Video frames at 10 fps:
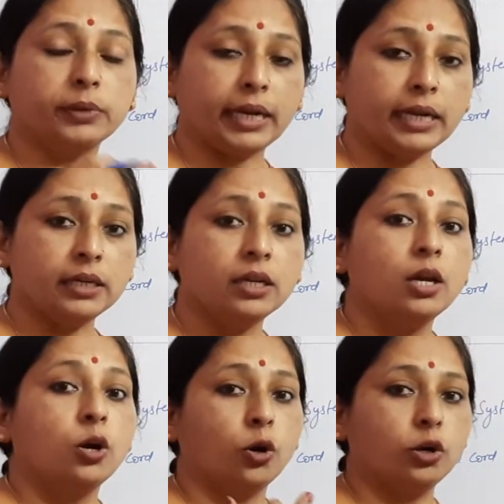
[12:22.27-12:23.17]
brain
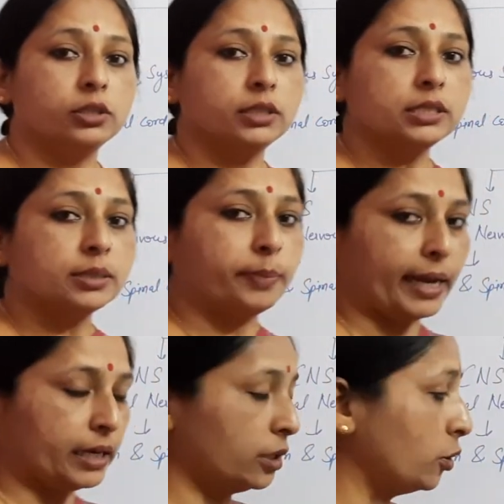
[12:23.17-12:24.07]
or the
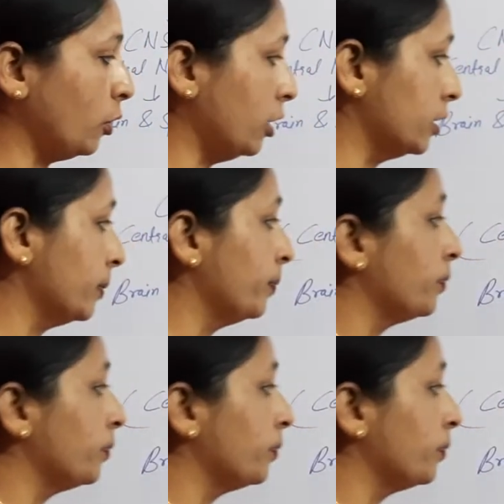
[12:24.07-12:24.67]
spinal cord.